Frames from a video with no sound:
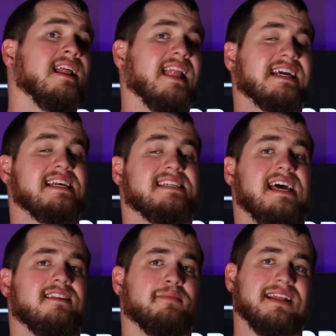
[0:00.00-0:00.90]
Like I said,
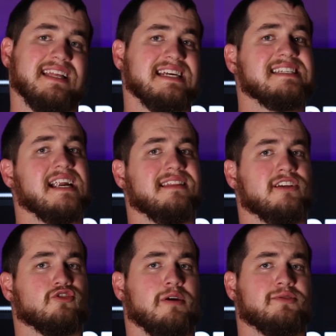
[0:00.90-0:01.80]
there'll be links down in the
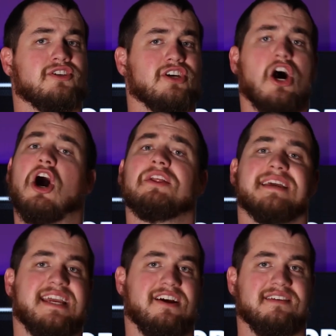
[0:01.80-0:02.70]
description to all the
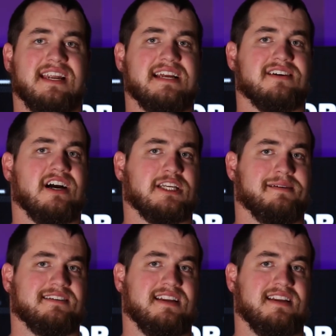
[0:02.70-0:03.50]
gear that I talked about